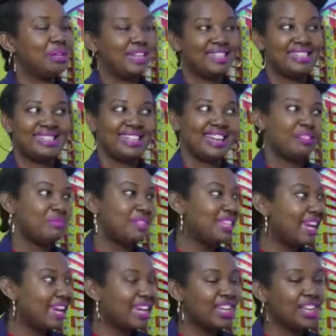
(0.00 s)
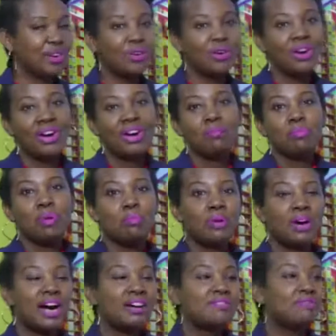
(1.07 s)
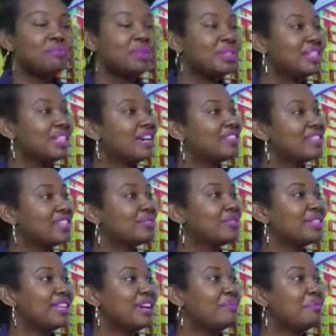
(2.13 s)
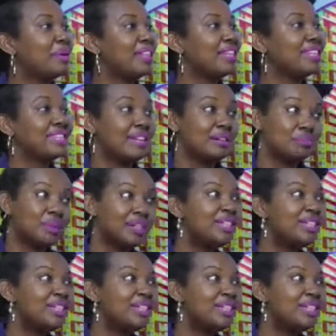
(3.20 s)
But I'm telling you, people have built houses for their brothers and